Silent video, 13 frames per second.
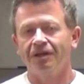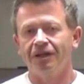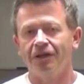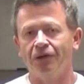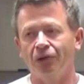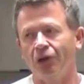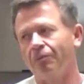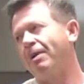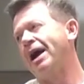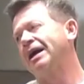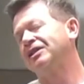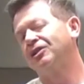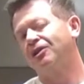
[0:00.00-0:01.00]
you know, look
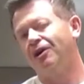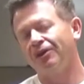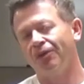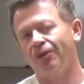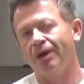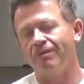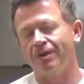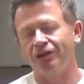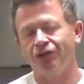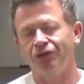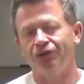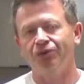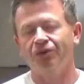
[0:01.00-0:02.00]
backs along the way. Make
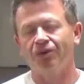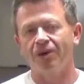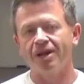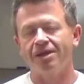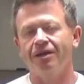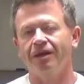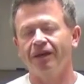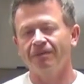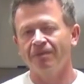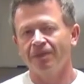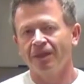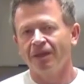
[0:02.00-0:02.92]
sure you're doing the right thing.